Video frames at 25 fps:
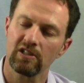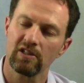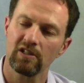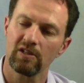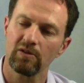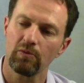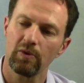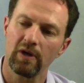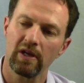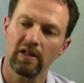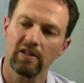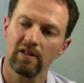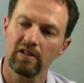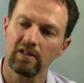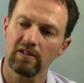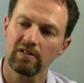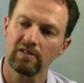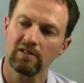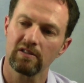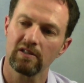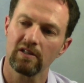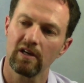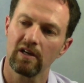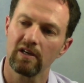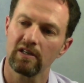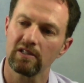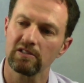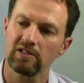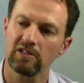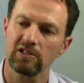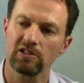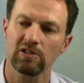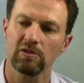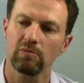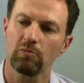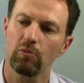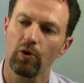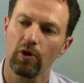to the way that a
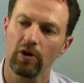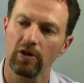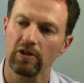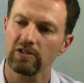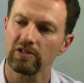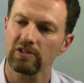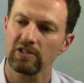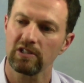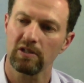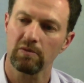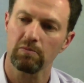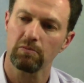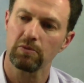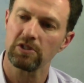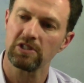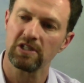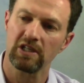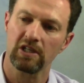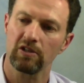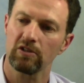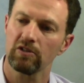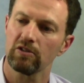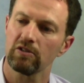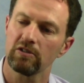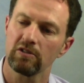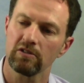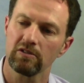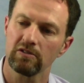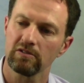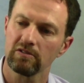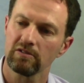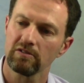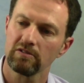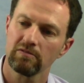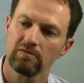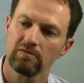system works in a particular